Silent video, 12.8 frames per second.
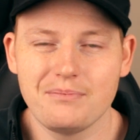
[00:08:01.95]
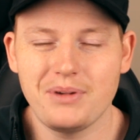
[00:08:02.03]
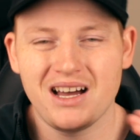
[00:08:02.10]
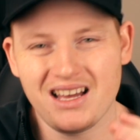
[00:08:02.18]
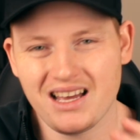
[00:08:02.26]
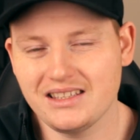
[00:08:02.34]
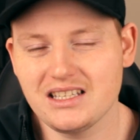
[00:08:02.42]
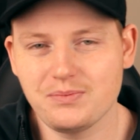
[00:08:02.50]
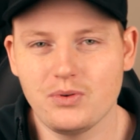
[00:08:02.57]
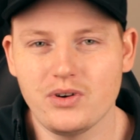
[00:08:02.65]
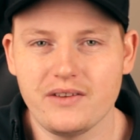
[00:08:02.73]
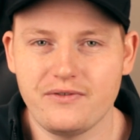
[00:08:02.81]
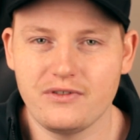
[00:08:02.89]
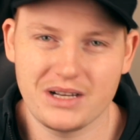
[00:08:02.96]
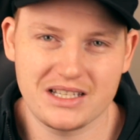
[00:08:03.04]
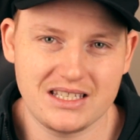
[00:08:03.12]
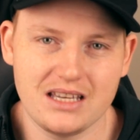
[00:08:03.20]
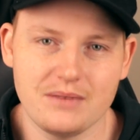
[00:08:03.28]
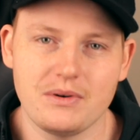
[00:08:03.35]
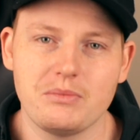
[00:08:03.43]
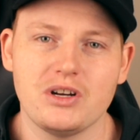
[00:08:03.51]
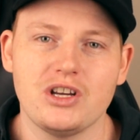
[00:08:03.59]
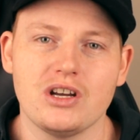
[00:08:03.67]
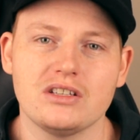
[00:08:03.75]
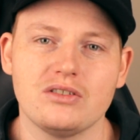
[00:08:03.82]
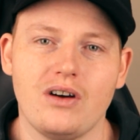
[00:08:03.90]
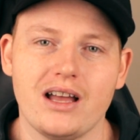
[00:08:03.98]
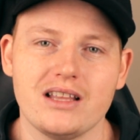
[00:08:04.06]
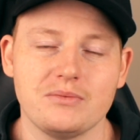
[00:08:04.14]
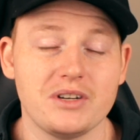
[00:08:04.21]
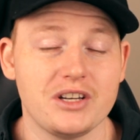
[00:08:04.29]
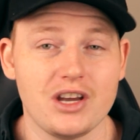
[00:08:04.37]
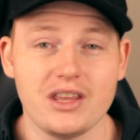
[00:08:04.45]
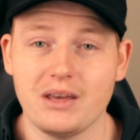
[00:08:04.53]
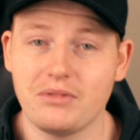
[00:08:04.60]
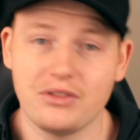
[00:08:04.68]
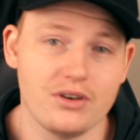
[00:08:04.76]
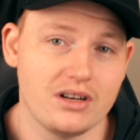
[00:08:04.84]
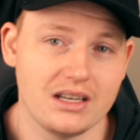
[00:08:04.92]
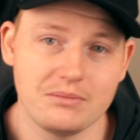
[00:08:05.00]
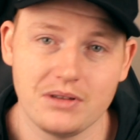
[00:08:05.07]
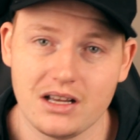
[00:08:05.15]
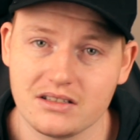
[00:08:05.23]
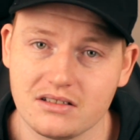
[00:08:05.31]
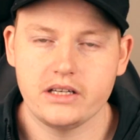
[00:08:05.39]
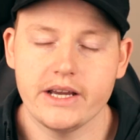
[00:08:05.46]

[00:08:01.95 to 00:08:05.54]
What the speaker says: But at this point, for my tip, I'm going to go Titans. I'm going to go them 13 plus.